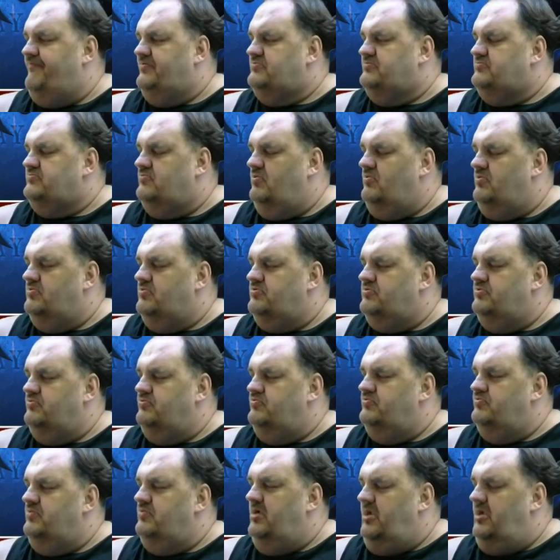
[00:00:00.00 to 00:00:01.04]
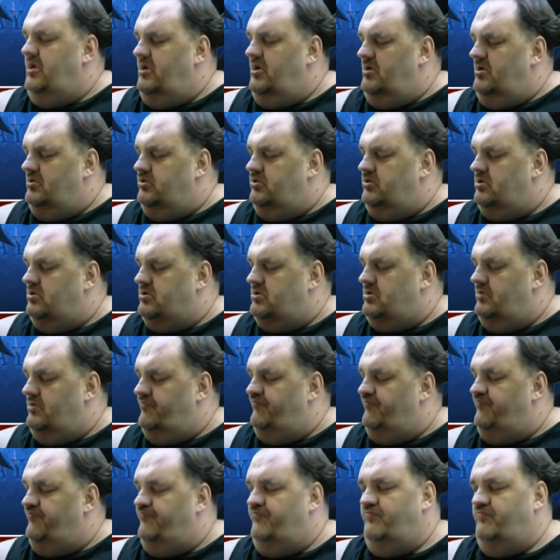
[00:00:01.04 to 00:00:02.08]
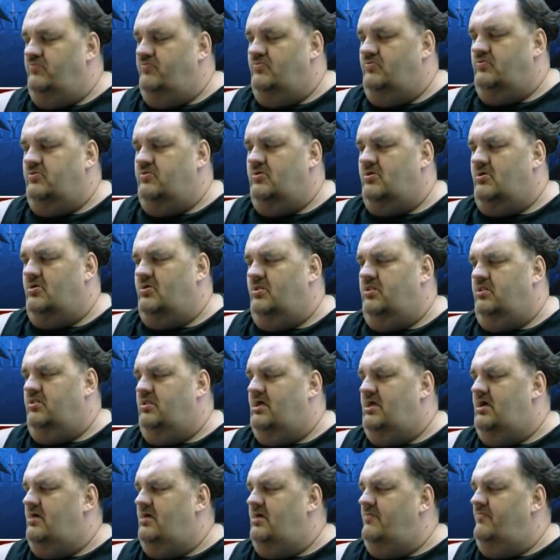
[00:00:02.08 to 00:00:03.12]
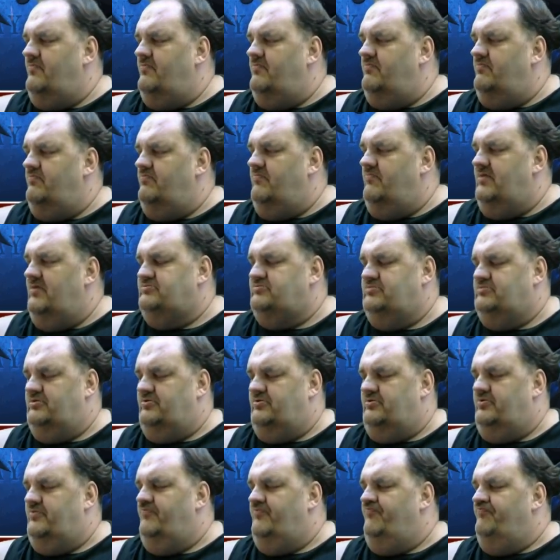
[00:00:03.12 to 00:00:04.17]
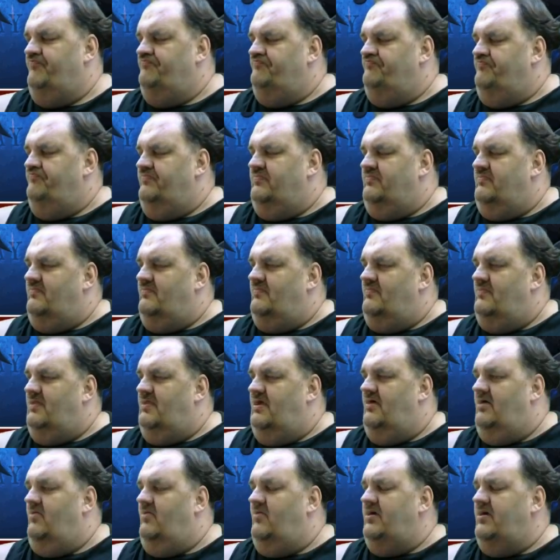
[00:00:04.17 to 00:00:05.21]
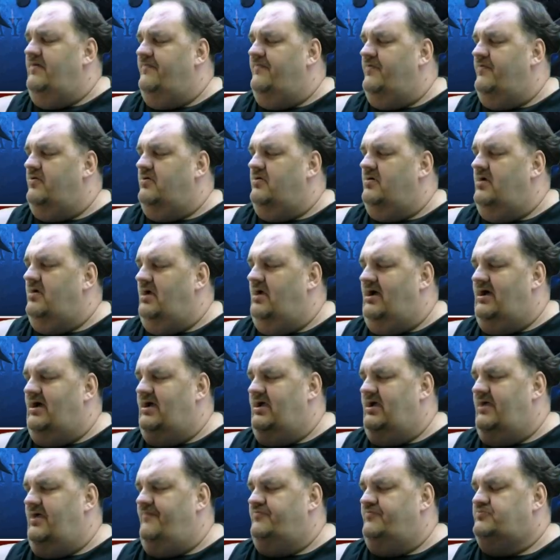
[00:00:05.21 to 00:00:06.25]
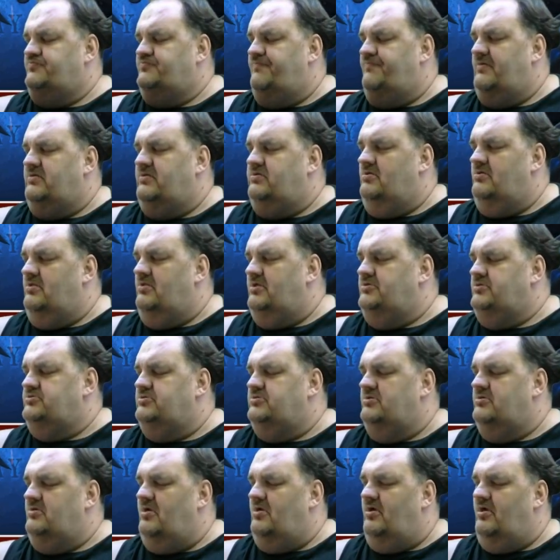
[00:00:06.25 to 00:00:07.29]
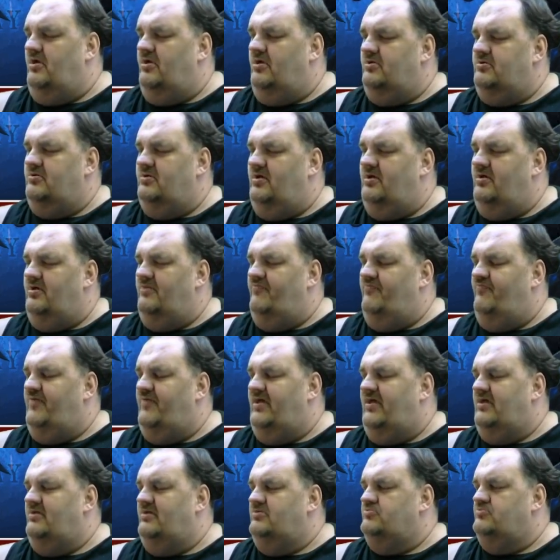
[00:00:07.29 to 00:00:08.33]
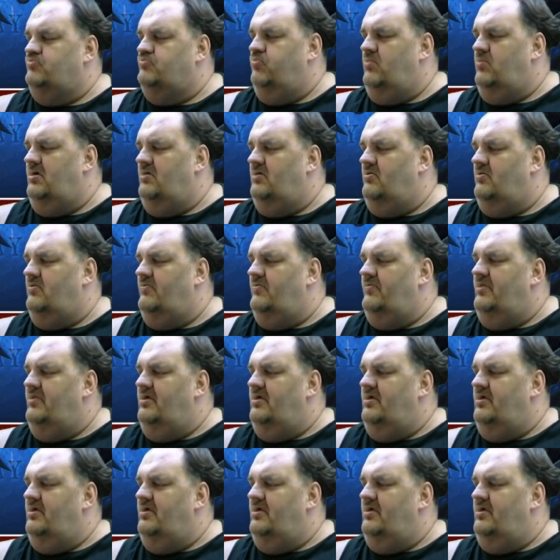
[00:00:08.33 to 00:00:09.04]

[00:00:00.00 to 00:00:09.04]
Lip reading: is going to look a lot messier. However, I have a speculation on that as well.